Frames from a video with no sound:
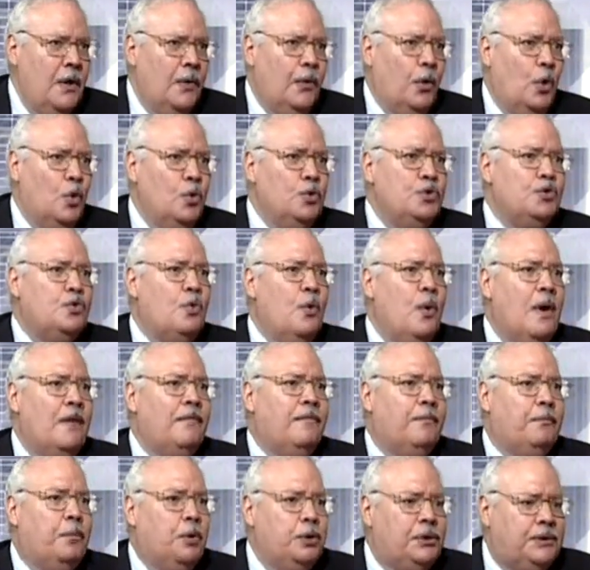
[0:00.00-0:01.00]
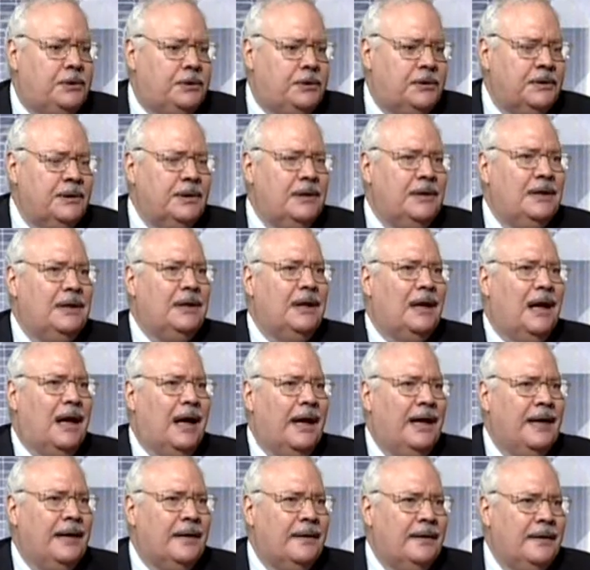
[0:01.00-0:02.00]
those who have put
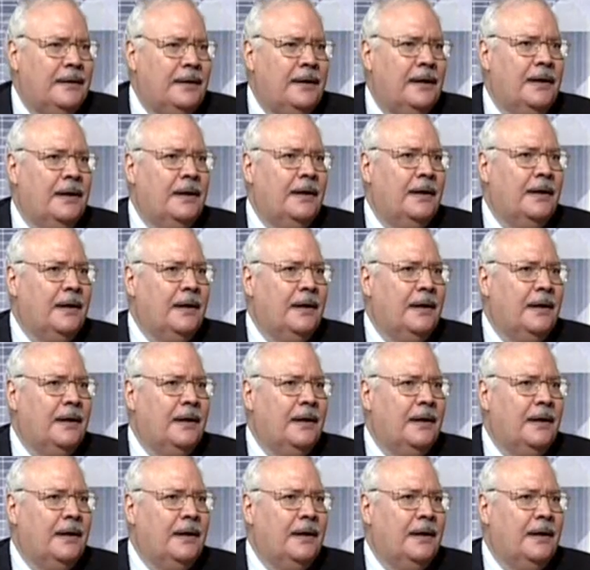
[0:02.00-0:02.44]
iron